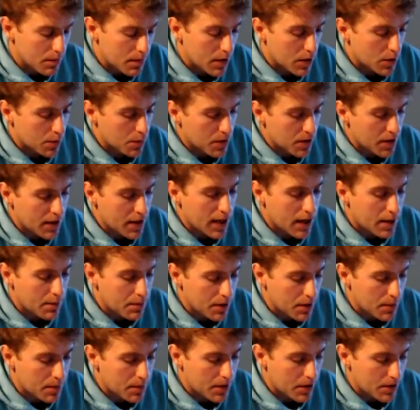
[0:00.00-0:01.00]
pretty
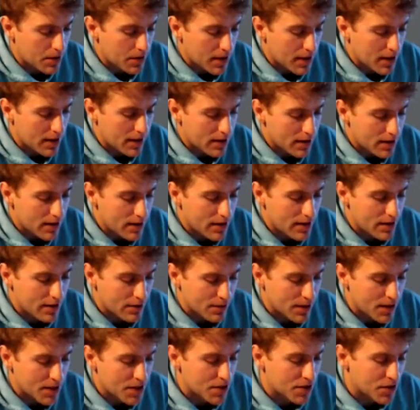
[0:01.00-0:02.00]
happy about, that the
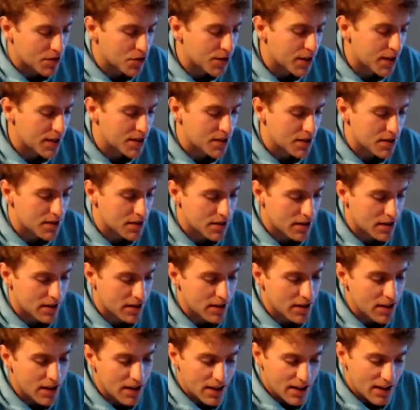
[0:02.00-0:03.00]
regional transit's
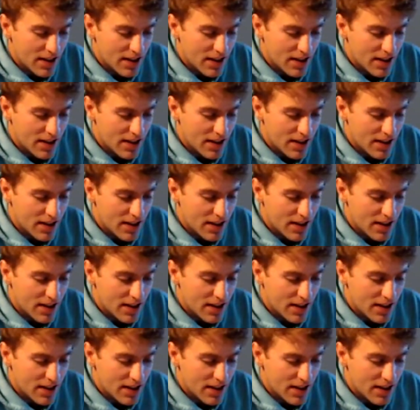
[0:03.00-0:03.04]
not,